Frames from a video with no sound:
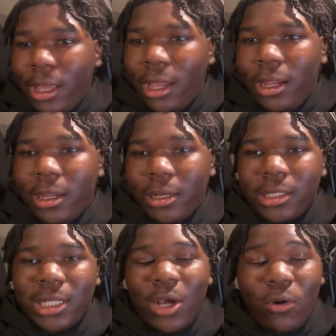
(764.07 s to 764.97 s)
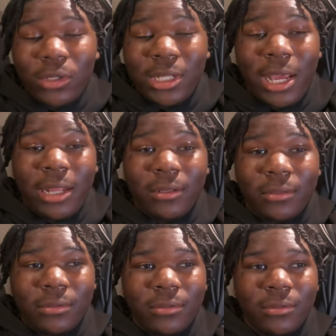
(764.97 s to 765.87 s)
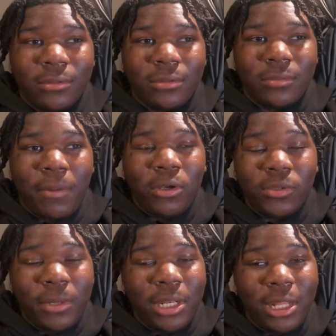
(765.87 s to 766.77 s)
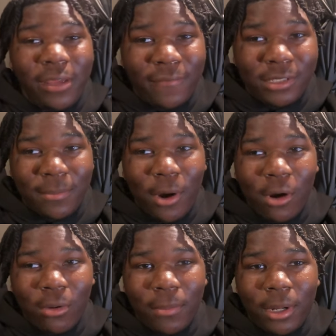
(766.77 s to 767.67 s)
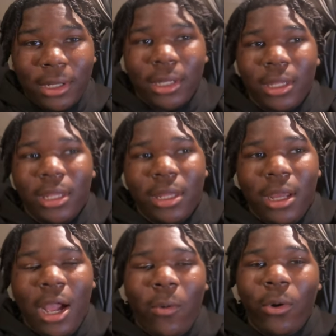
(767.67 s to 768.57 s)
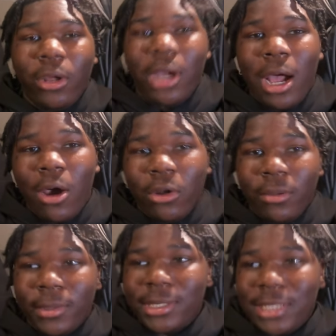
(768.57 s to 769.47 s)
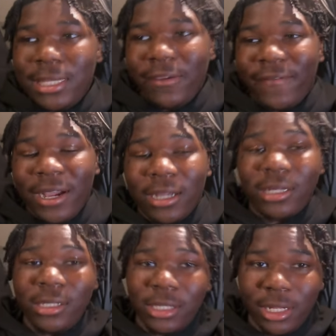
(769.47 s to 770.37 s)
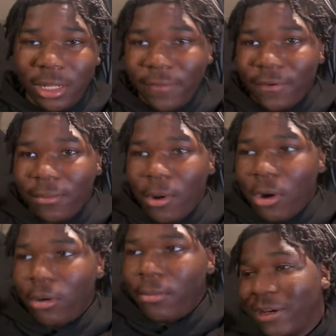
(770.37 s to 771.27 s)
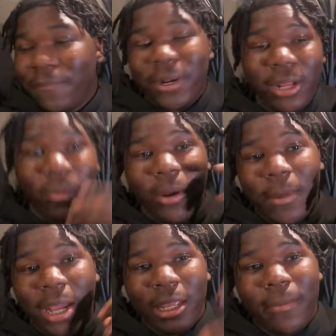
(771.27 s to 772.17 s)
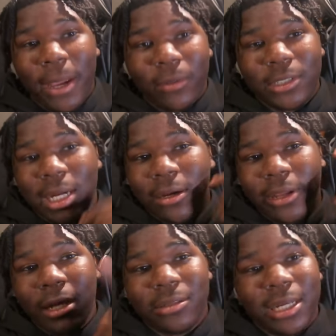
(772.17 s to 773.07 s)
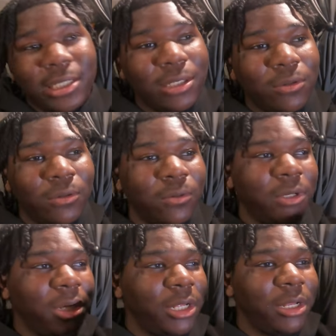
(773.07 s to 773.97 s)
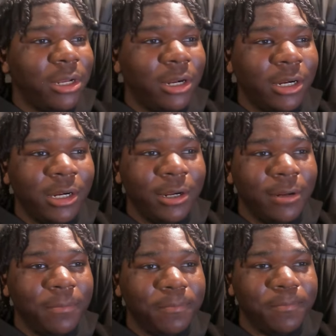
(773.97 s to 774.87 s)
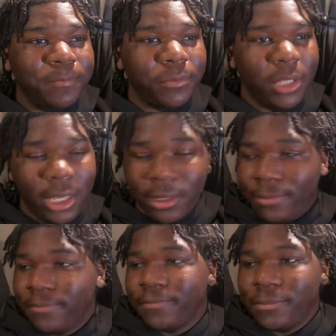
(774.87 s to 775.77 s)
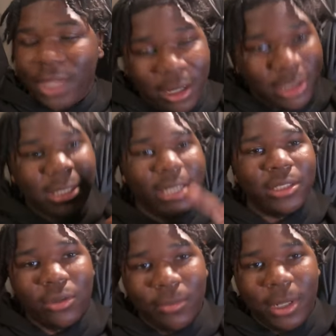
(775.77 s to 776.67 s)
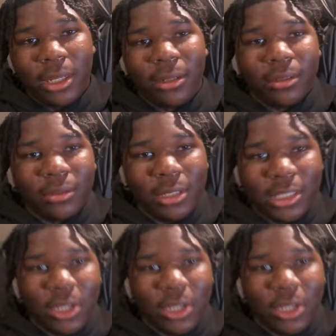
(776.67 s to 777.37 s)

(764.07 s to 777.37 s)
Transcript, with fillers: And this load is not supposed to be delivered tomorrow, but I want to call them and see if I could deliver tomorrow. But anyway, man, I get back with y'all. Y'all stay tuned. Um, yeah, y'all just stay tuned, man. Let's